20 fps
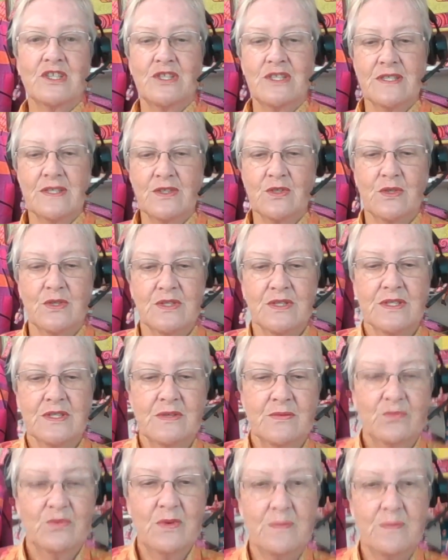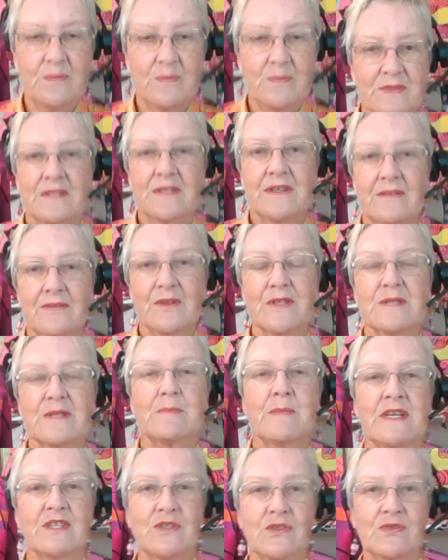Whoops, I've lost
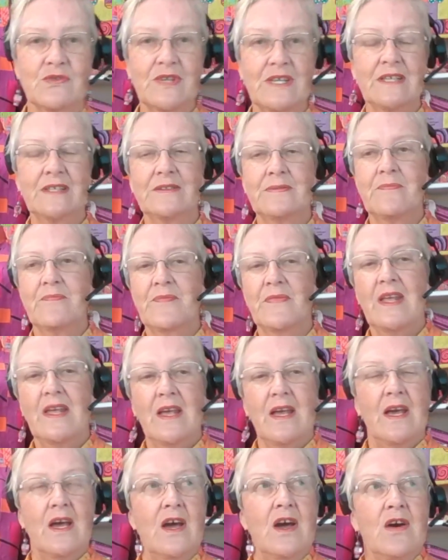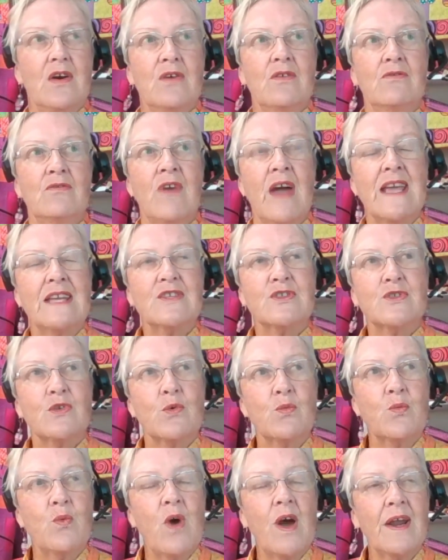my screen. Right, so
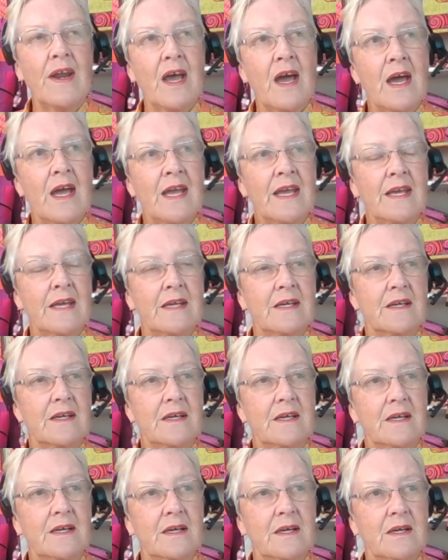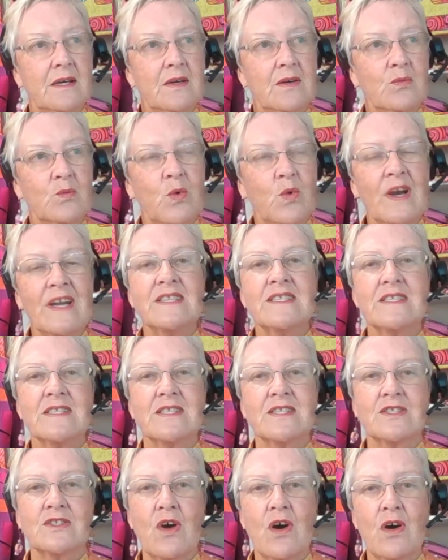what I wanted to
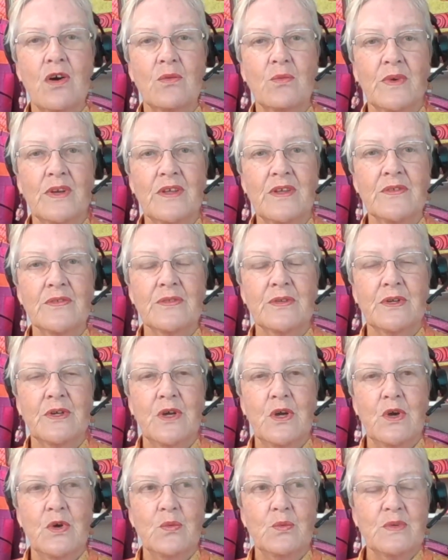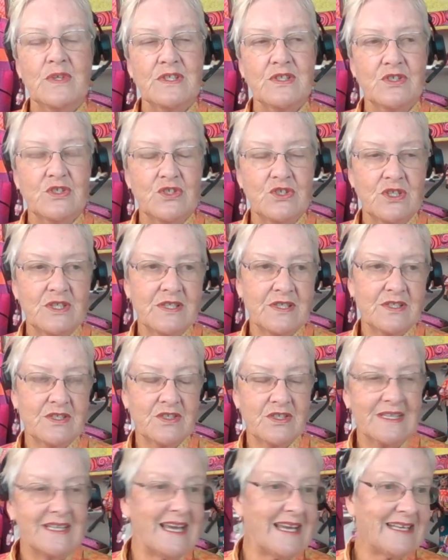start with was just
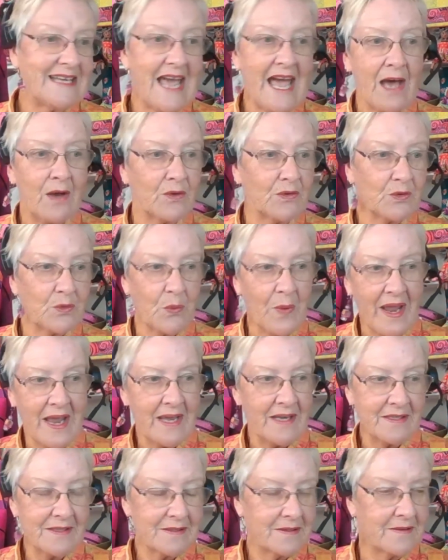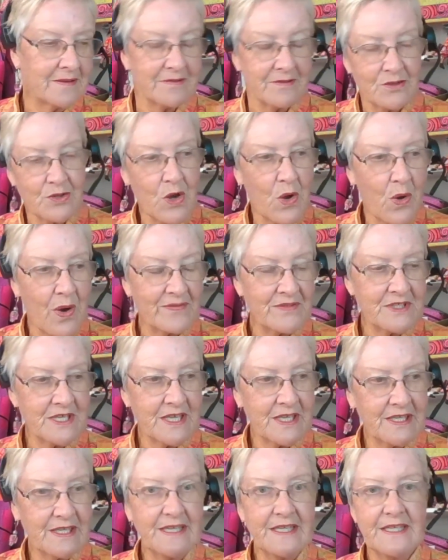to get it out the way and know I've
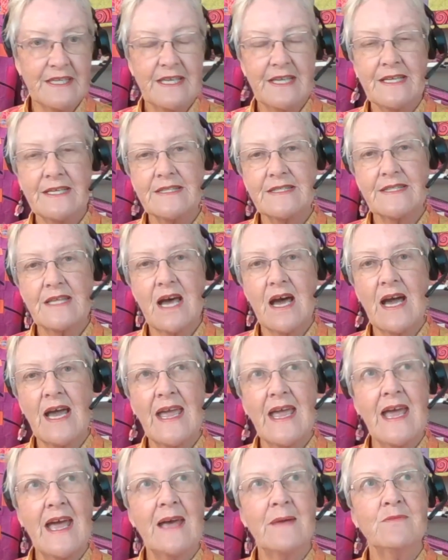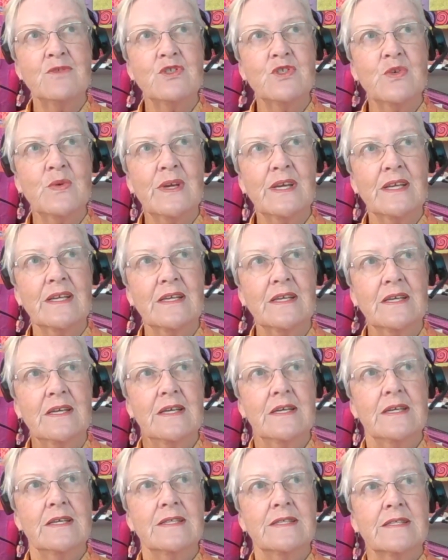done it, is I am doing
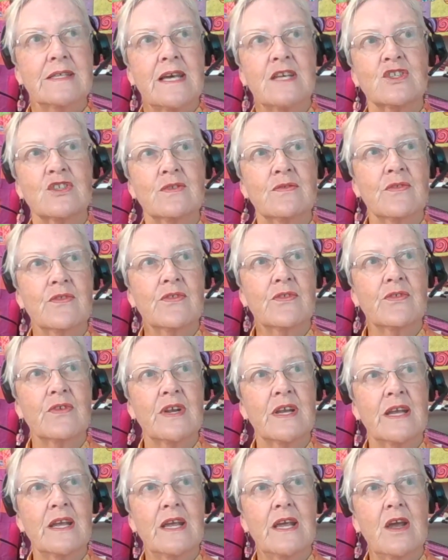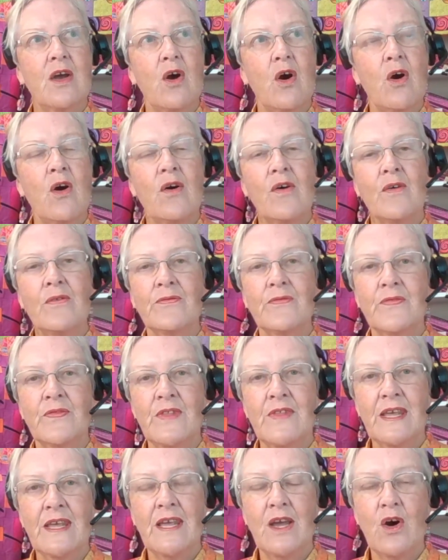session 3 of
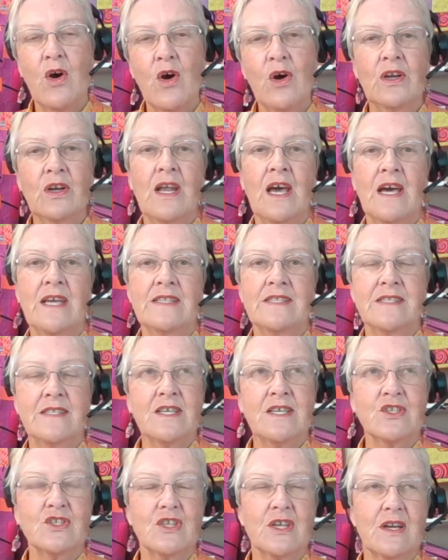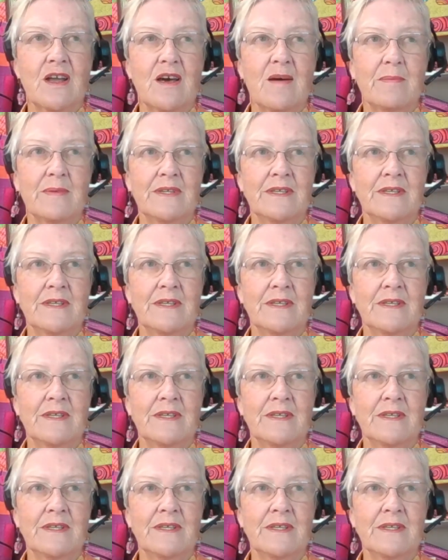the online Serger Club.